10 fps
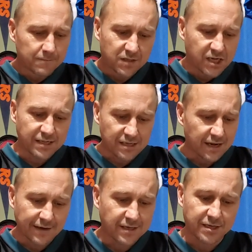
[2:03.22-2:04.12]
Just
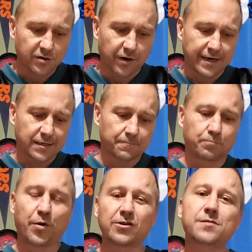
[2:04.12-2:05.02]
a disgrace.
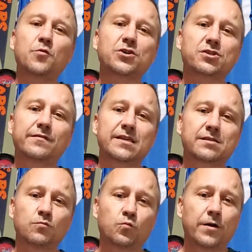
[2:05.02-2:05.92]
Baltimore should
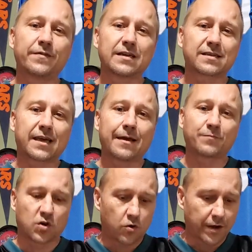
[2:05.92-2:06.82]
win this
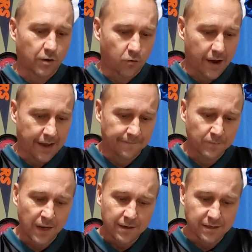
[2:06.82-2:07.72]
game going away.
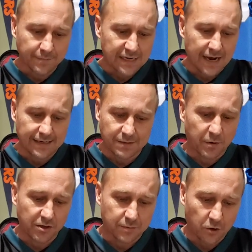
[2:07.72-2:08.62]
Some stats.
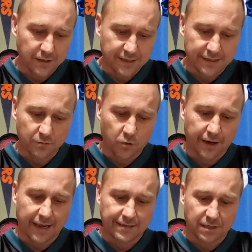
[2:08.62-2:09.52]
Baltimore 6-1
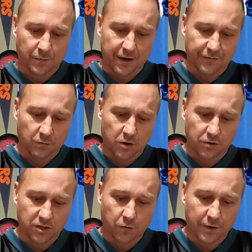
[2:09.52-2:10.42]
against the spread on the
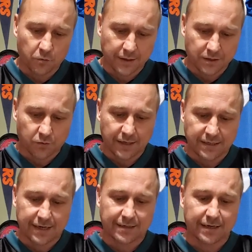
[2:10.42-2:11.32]
road.
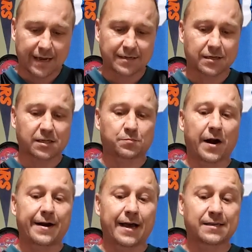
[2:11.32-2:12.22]
21-26 against the
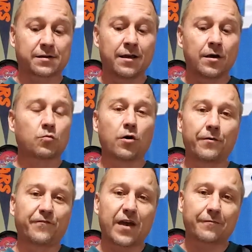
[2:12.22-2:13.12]
spread as
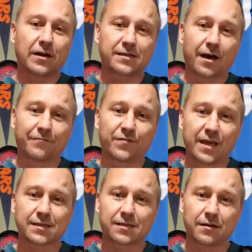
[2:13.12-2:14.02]
road favorites of
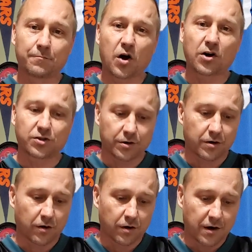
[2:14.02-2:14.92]
this margin
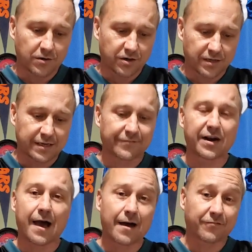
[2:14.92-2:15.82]
or larger,
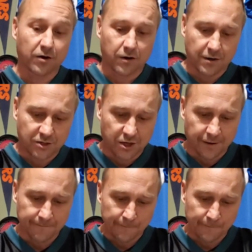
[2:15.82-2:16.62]
7.5 or larger.